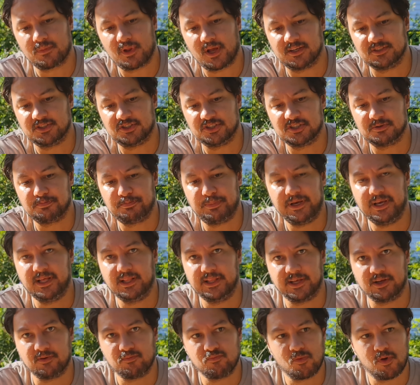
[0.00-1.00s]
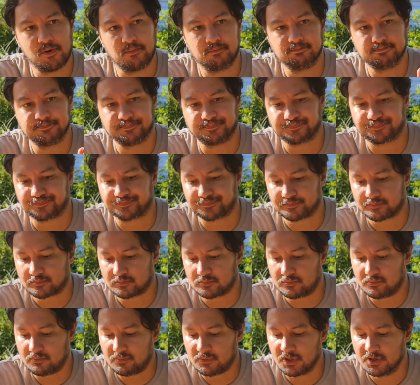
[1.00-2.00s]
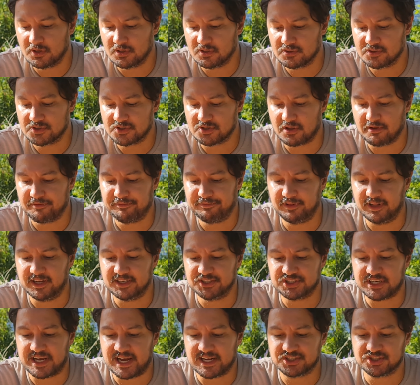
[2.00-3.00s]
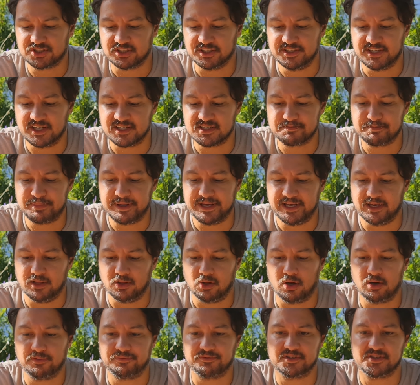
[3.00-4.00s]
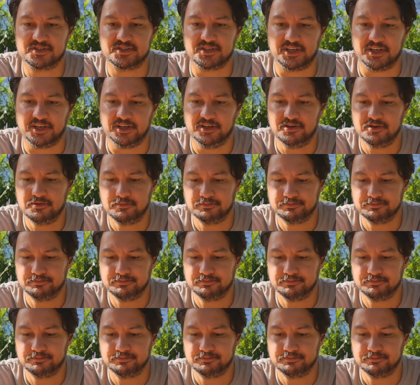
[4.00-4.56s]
It's just peeling, so the flesh actually does peel off the seed.